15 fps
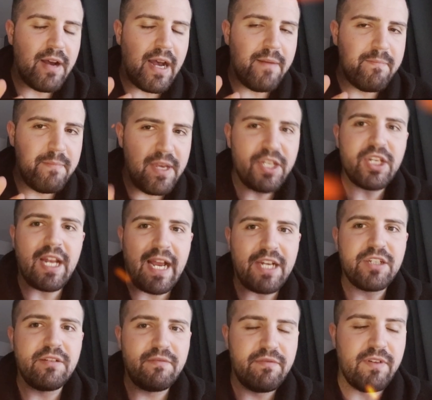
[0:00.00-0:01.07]
mission
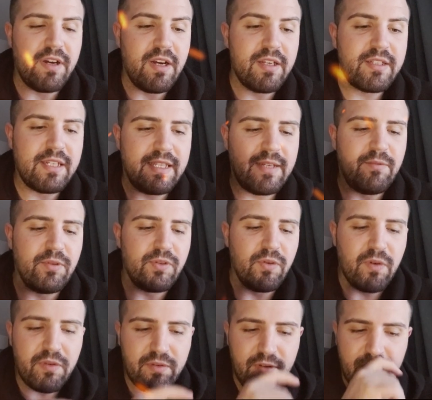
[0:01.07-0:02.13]
action first, and then we'll
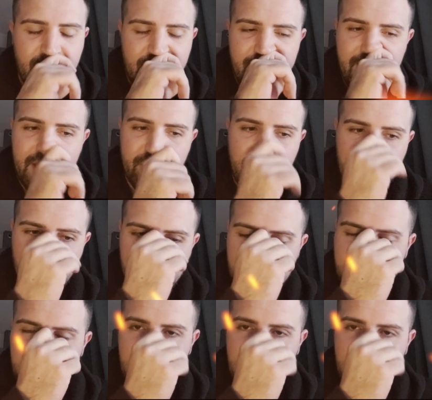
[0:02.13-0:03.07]
talk through the victory points.